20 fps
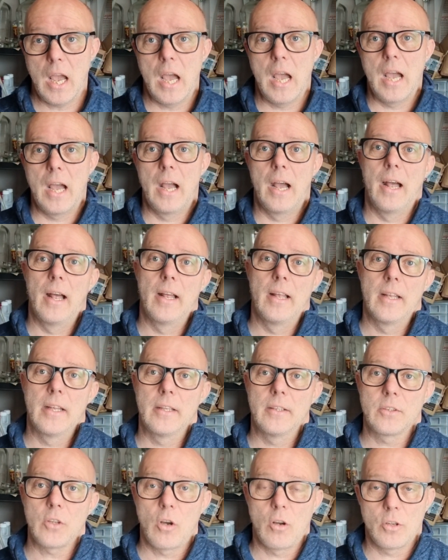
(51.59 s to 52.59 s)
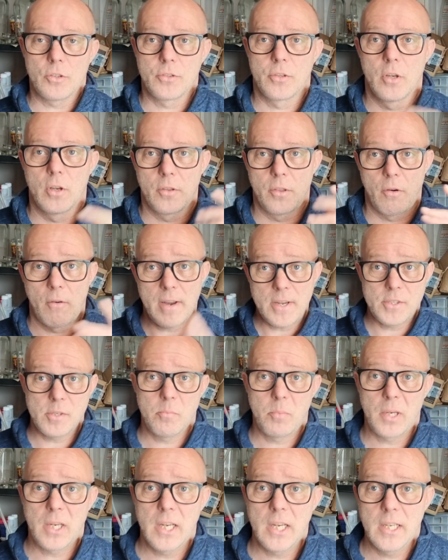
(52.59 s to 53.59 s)
and also the
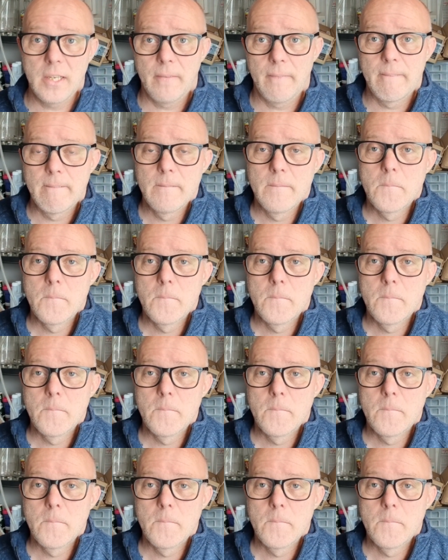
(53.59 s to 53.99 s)
recipe,